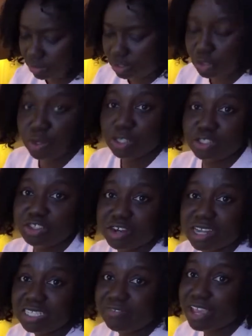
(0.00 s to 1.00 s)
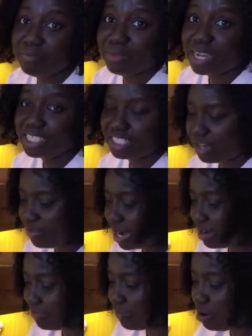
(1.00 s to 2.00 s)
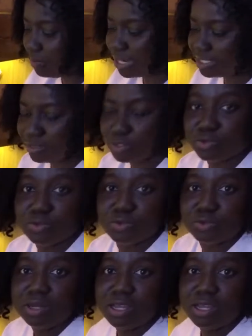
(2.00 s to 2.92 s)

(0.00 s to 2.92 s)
You don't want to transfer bacteria from it to